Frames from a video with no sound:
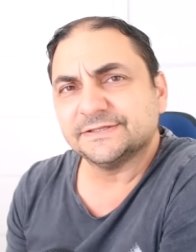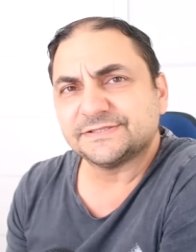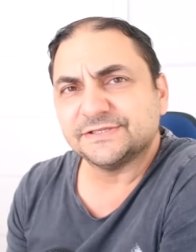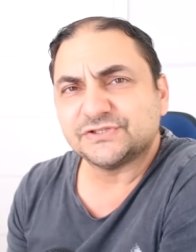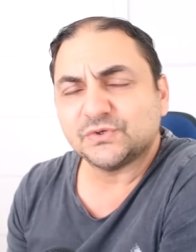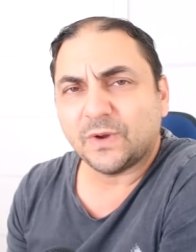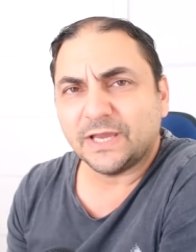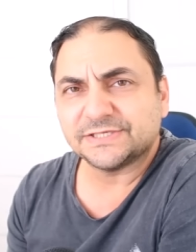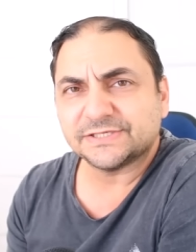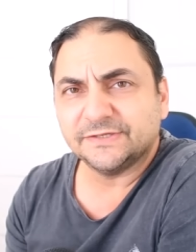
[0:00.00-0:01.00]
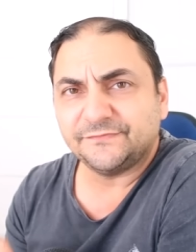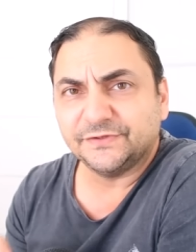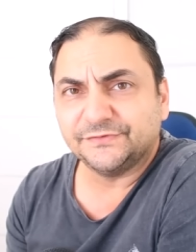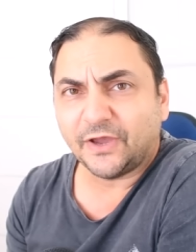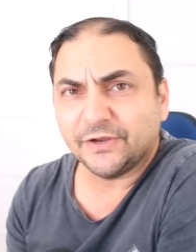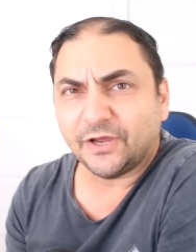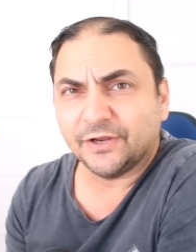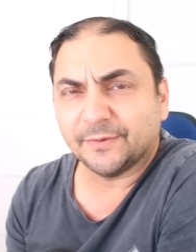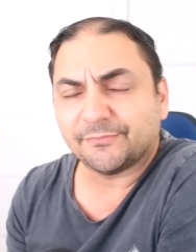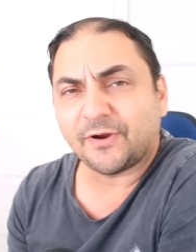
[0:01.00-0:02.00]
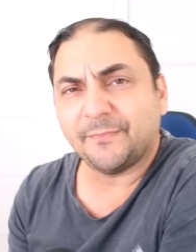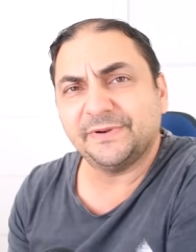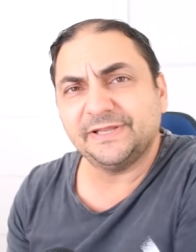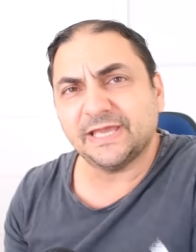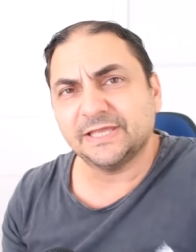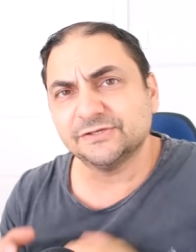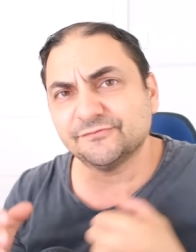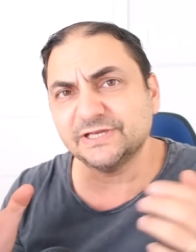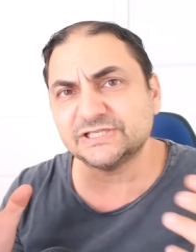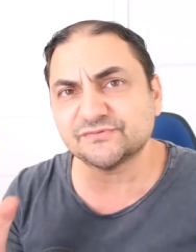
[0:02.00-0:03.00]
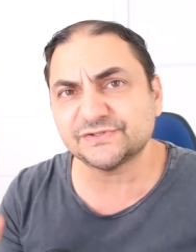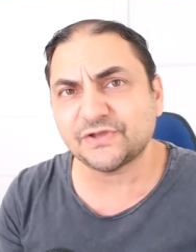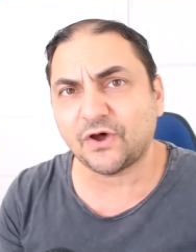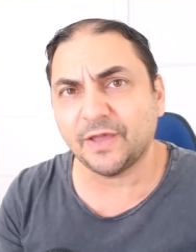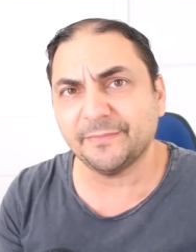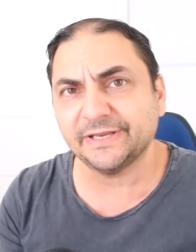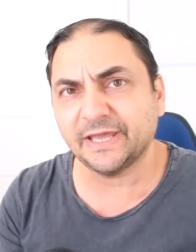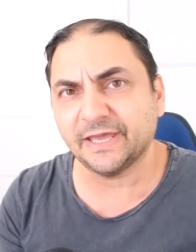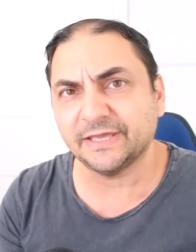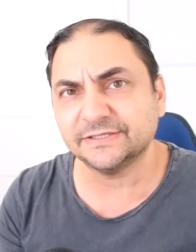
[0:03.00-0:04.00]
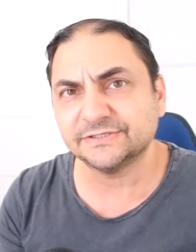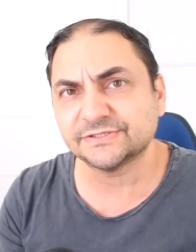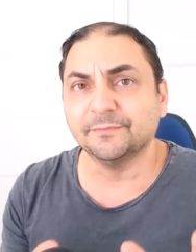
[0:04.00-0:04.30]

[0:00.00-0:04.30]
the situation if you don't own a property and you reach retirement age.